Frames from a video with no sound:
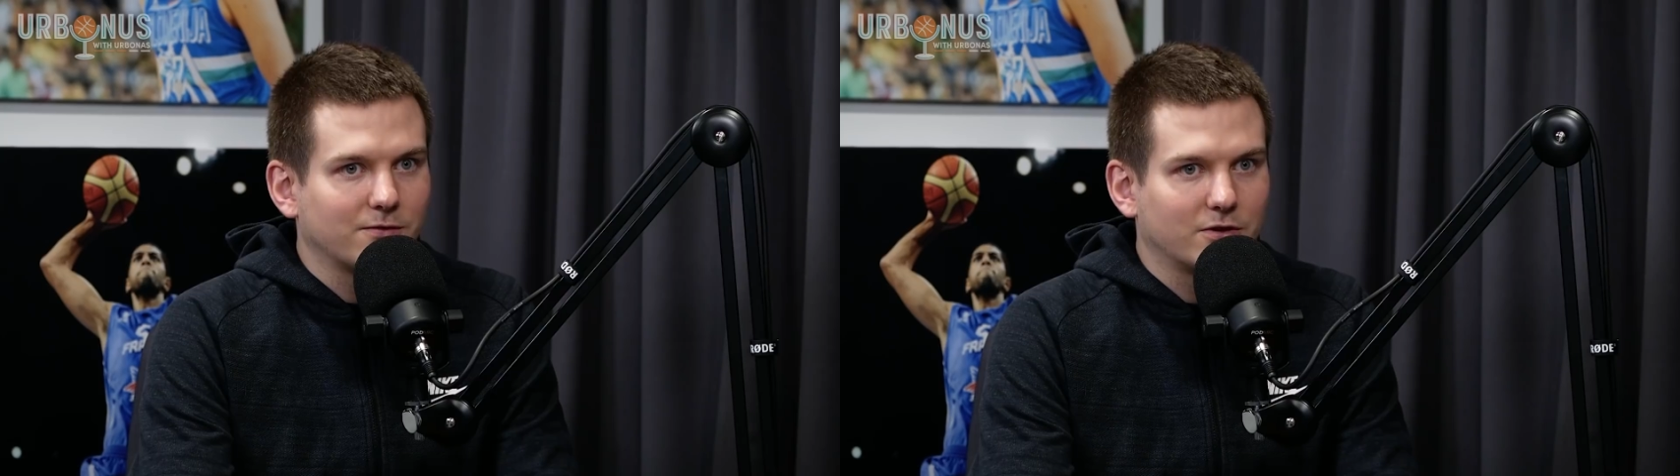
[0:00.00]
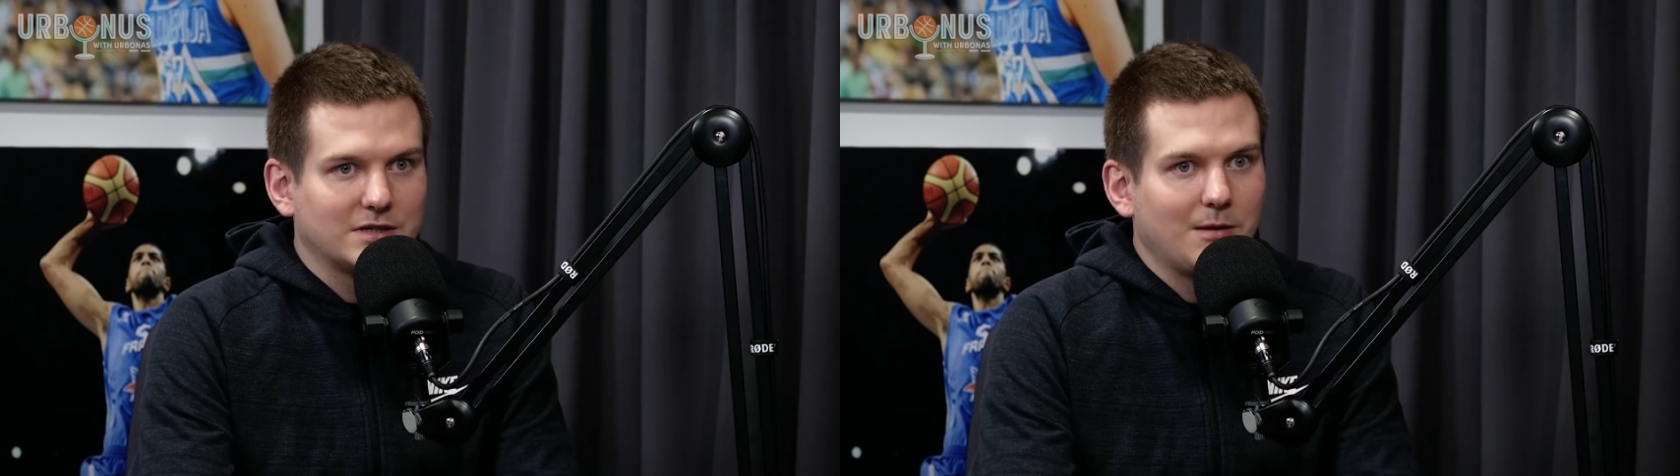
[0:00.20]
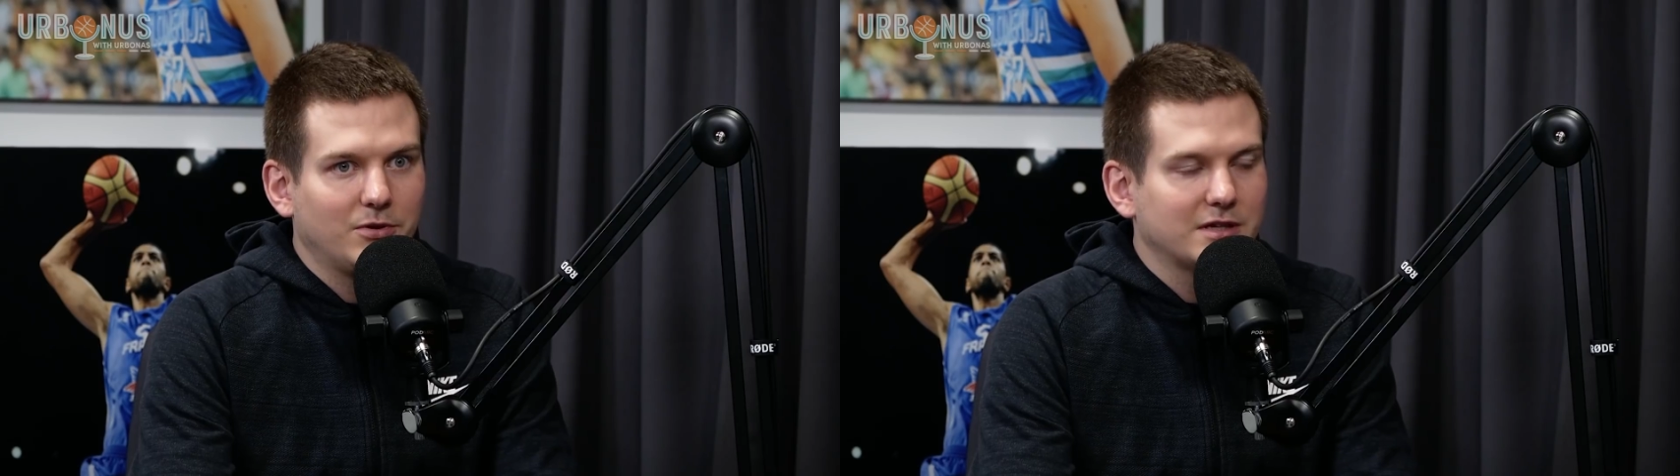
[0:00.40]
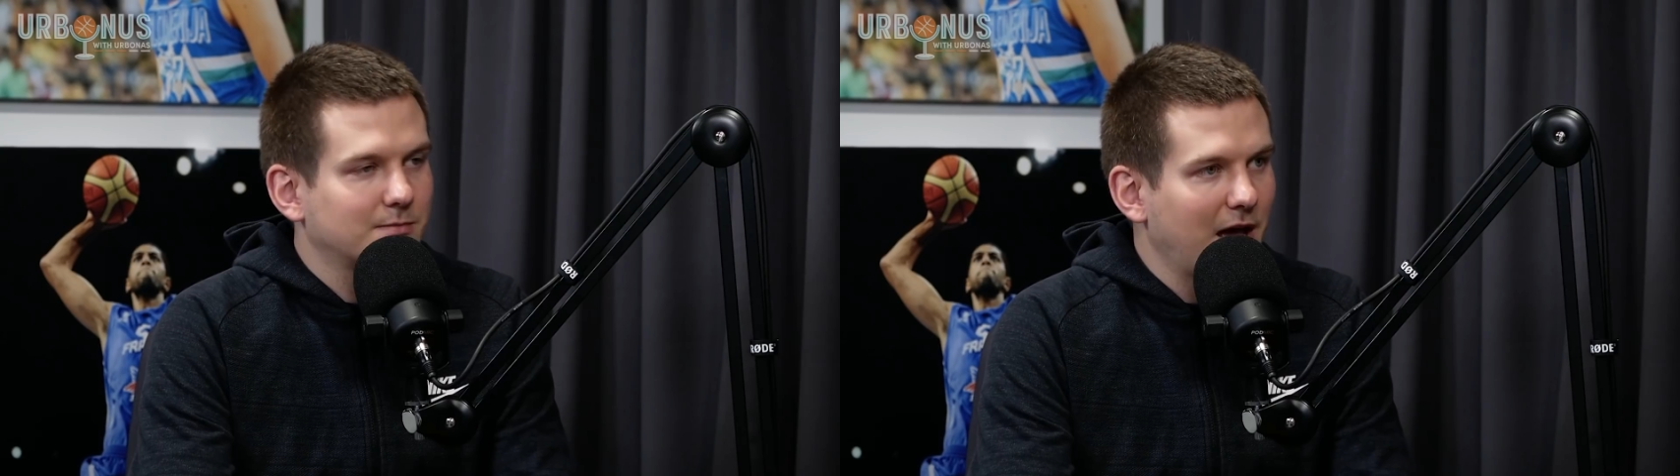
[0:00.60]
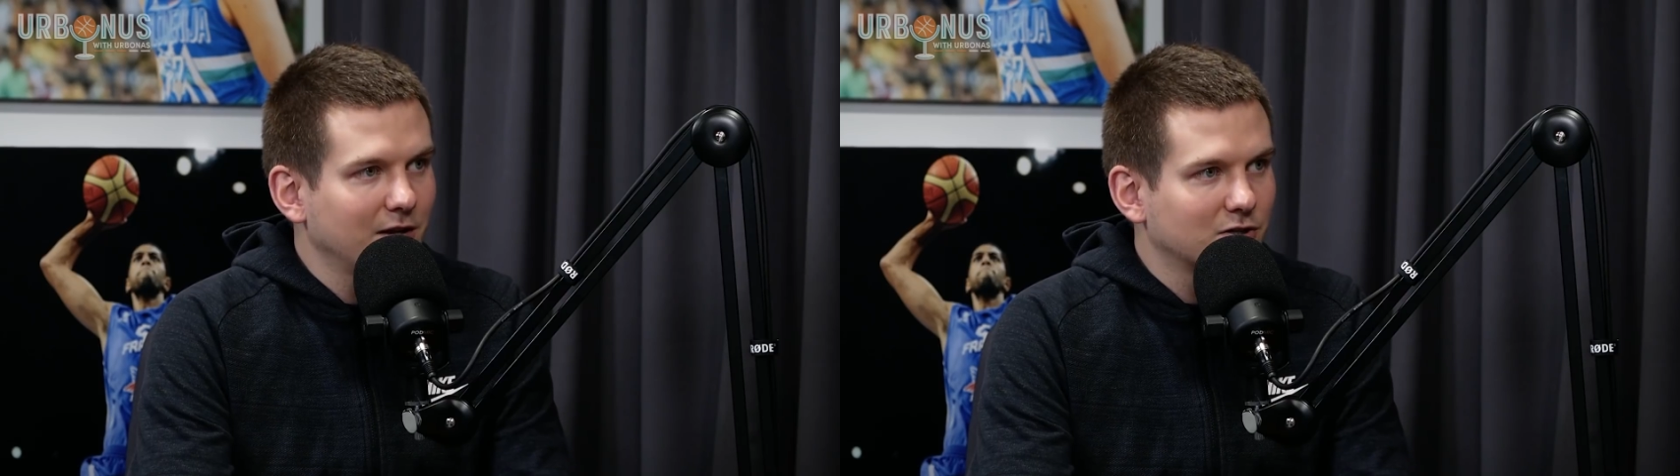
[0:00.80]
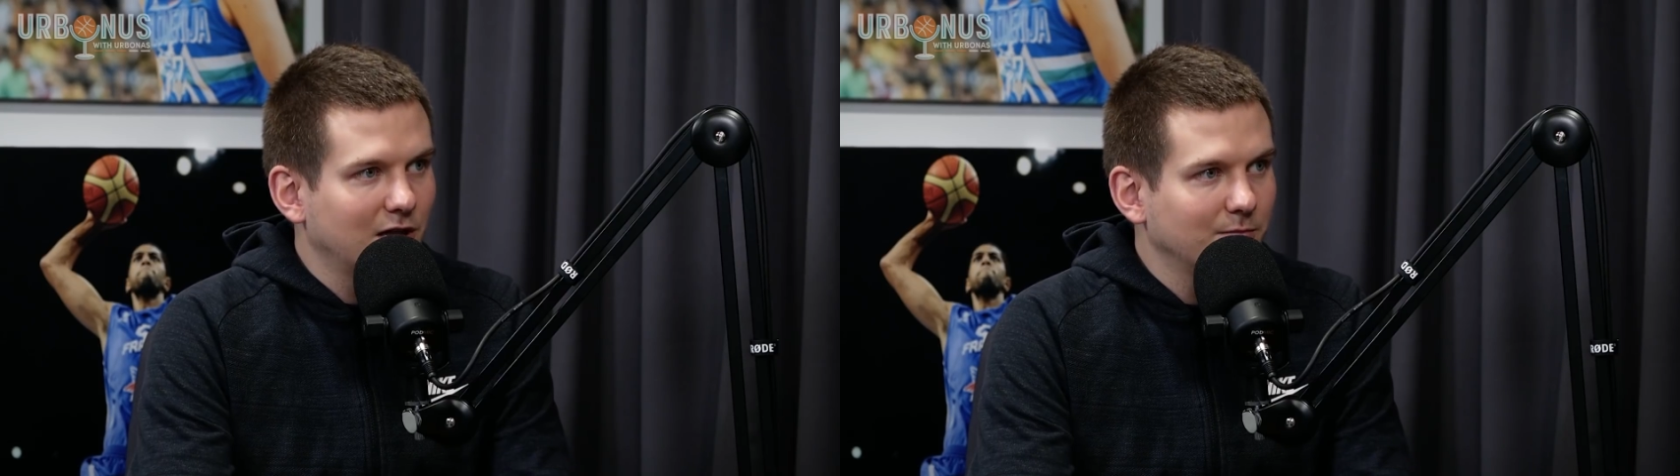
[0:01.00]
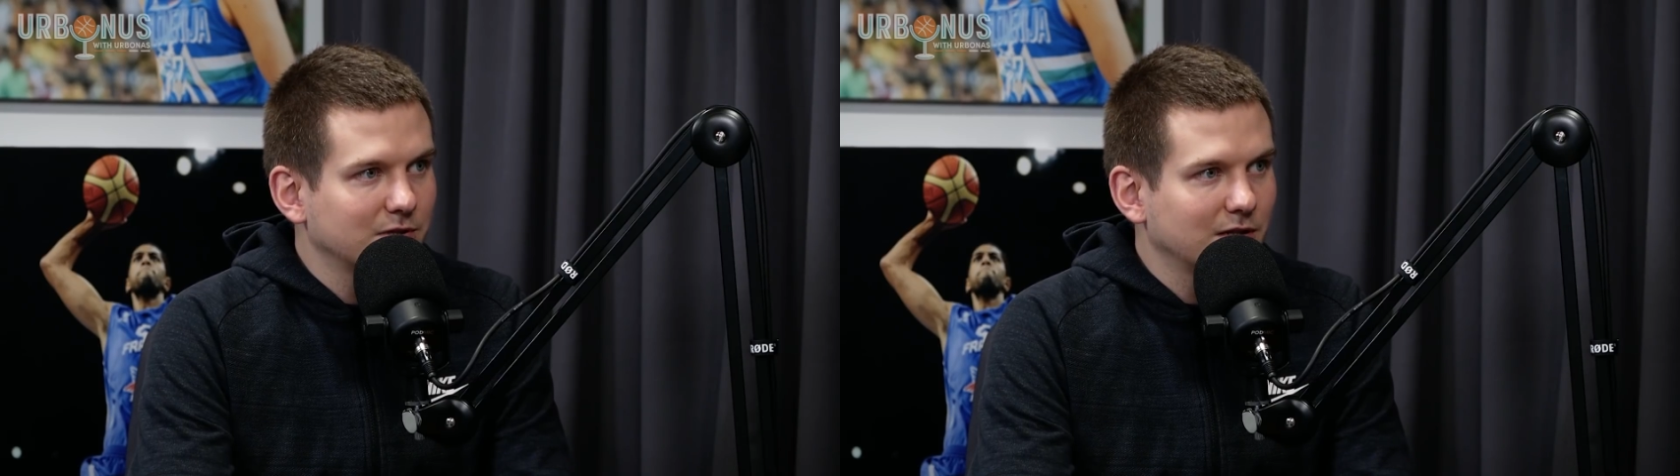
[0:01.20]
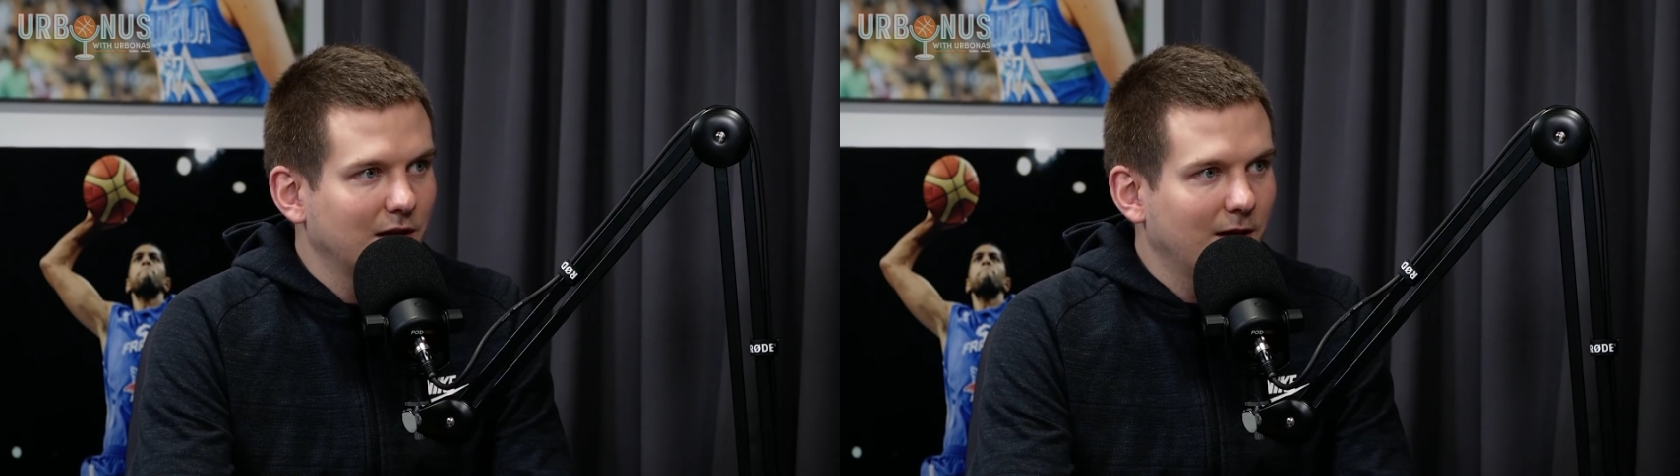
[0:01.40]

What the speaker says: For example, the Spanish clubs,